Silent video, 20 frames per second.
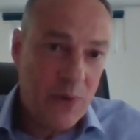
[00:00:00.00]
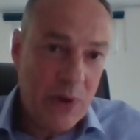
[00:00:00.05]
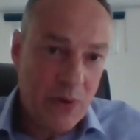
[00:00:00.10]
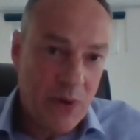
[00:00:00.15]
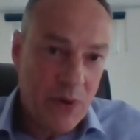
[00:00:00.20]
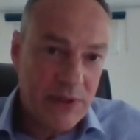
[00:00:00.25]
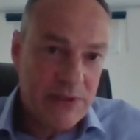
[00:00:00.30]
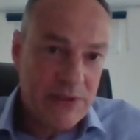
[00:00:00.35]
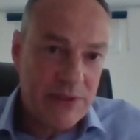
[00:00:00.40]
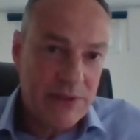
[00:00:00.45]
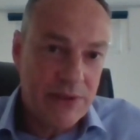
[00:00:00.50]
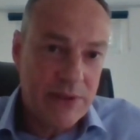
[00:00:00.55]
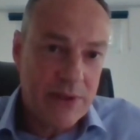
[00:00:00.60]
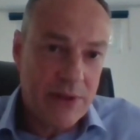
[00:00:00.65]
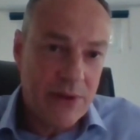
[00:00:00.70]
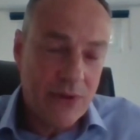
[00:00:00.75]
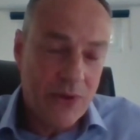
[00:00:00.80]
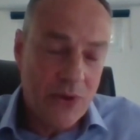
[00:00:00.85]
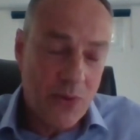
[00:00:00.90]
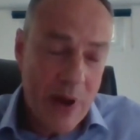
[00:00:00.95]
we want to
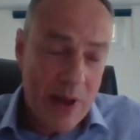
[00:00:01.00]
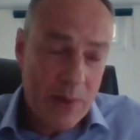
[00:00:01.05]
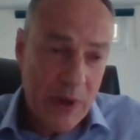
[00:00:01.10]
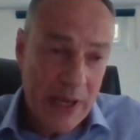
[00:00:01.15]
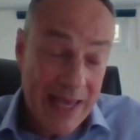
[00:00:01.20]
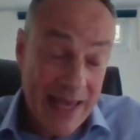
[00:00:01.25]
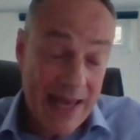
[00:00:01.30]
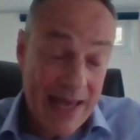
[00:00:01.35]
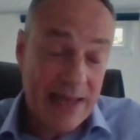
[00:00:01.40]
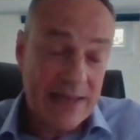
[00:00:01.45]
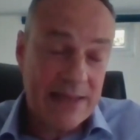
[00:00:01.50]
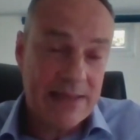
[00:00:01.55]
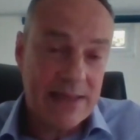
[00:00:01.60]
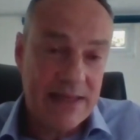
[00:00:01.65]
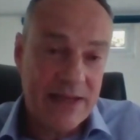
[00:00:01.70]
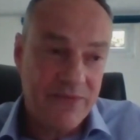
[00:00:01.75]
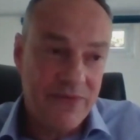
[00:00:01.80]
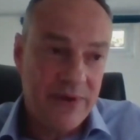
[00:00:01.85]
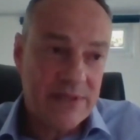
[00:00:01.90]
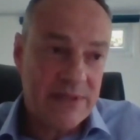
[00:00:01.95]
or when we can
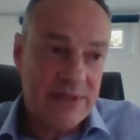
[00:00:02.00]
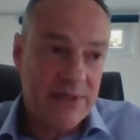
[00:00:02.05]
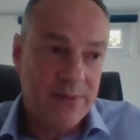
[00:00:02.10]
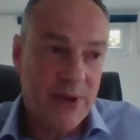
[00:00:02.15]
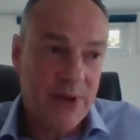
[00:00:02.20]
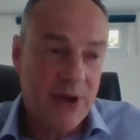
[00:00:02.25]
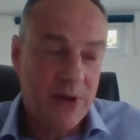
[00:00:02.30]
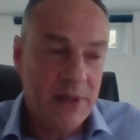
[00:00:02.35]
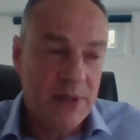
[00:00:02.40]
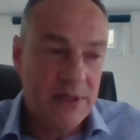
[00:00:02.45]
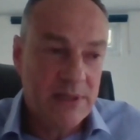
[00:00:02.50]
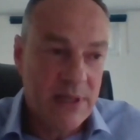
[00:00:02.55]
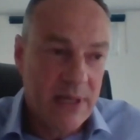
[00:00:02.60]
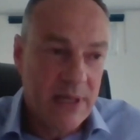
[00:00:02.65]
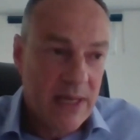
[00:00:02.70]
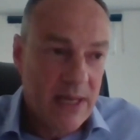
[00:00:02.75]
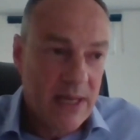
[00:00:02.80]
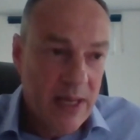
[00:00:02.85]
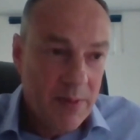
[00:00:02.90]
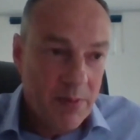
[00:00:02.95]
deliver it at the moment,
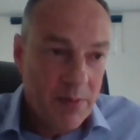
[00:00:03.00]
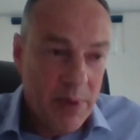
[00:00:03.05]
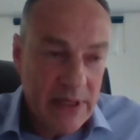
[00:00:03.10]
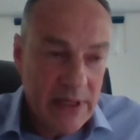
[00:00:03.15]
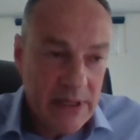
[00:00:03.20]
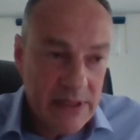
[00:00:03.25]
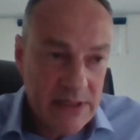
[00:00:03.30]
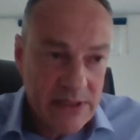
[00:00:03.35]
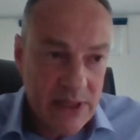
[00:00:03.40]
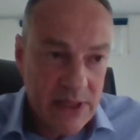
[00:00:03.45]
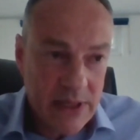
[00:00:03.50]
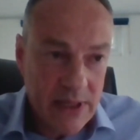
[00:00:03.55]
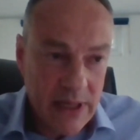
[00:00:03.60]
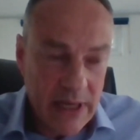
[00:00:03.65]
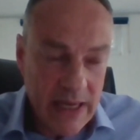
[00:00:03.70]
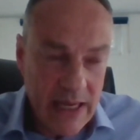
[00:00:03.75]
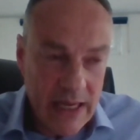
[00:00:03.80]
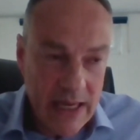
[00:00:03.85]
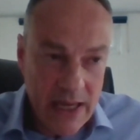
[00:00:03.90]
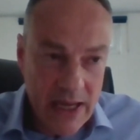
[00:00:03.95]
but it's
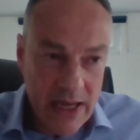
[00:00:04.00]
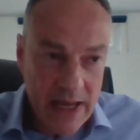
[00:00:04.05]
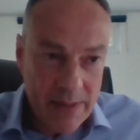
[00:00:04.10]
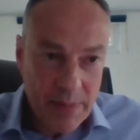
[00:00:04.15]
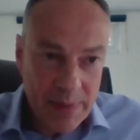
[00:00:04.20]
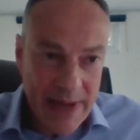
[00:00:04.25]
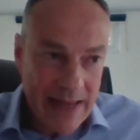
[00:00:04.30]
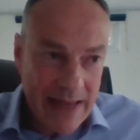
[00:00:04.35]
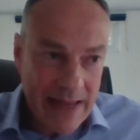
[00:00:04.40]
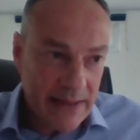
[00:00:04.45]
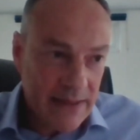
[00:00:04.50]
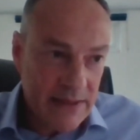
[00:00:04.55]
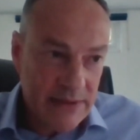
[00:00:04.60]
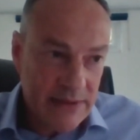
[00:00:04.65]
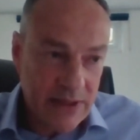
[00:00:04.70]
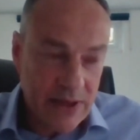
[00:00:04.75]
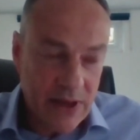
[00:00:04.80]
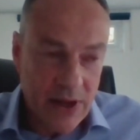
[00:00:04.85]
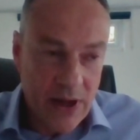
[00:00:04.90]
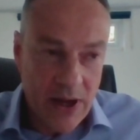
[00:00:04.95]
certainly plans
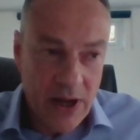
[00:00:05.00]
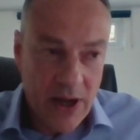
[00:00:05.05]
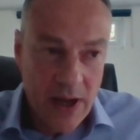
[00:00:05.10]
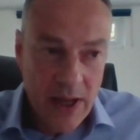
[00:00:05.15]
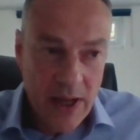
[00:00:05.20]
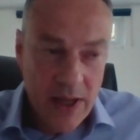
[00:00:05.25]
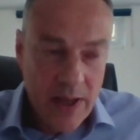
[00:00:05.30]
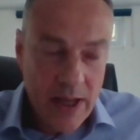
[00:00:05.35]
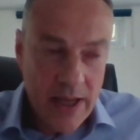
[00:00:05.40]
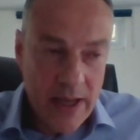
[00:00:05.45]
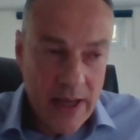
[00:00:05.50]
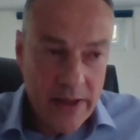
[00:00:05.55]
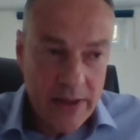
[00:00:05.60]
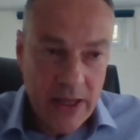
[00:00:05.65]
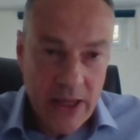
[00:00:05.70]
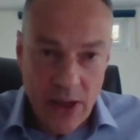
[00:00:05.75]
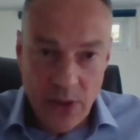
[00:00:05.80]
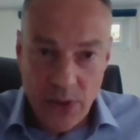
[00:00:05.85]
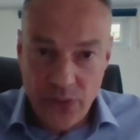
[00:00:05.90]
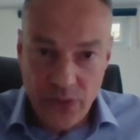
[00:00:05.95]
are,
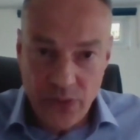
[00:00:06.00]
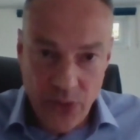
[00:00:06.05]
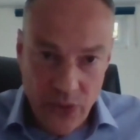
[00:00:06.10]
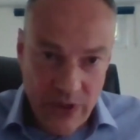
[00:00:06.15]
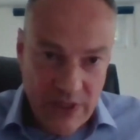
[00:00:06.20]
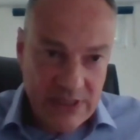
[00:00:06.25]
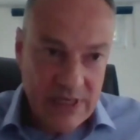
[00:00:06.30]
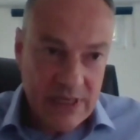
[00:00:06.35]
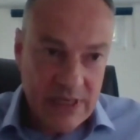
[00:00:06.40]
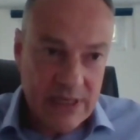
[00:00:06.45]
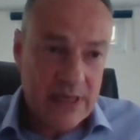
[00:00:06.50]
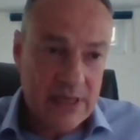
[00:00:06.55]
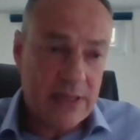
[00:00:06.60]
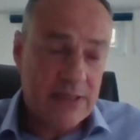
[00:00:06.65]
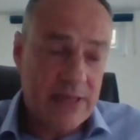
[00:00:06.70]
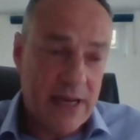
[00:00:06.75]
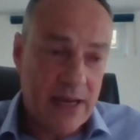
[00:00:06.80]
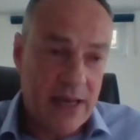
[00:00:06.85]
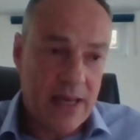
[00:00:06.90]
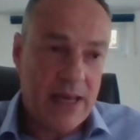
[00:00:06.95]
through this
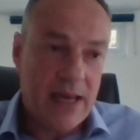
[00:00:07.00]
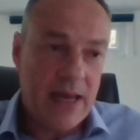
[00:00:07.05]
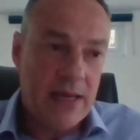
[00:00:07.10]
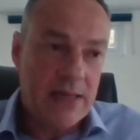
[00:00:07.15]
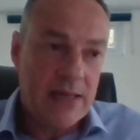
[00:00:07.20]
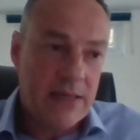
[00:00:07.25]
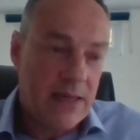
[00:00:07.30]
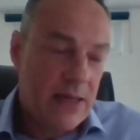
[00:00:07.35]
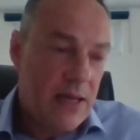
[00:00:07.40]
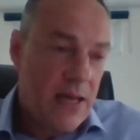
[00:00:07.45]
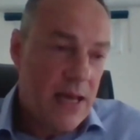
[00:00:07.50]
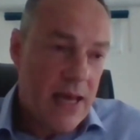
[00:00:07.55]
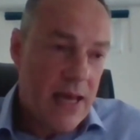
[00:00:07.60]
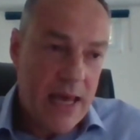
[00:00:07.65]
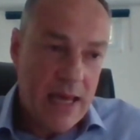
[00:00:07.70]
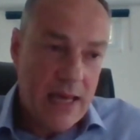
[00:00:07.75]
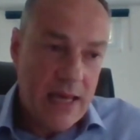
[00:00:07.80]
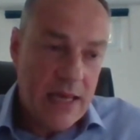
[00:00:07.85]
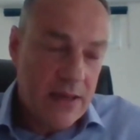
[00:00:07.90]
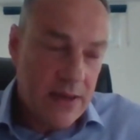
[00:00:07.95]
decade,
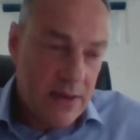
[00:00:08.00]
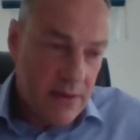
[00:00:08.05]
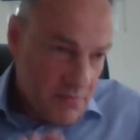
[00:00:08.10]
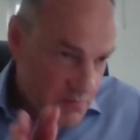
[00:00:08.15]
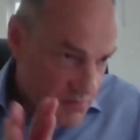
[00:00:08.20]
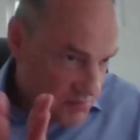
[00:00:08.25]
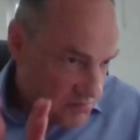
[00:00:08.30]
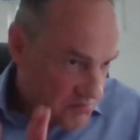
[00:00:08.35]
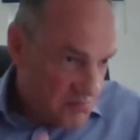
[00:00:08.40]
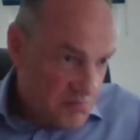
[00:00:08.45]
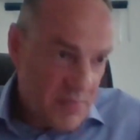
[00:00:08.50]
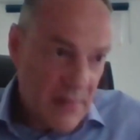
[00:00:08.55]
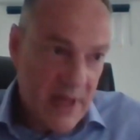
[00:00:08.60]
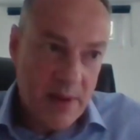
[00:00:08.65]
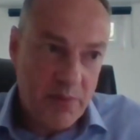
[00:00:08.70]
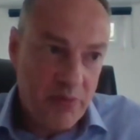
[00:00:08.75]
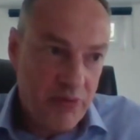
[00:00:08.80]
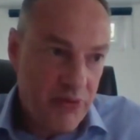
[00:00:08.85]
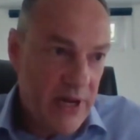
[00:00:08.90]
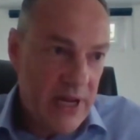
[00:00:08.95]
a
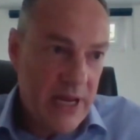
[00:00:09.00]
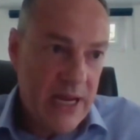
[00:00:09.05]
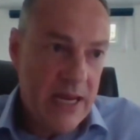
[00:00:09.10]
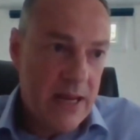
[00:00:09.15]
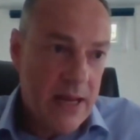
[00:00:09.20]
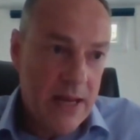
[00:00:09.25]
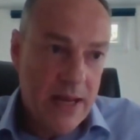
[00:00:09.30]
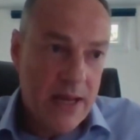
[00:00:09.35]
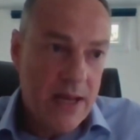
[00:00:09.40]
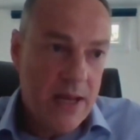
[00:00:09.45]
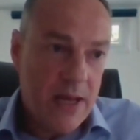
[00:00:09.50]
pretty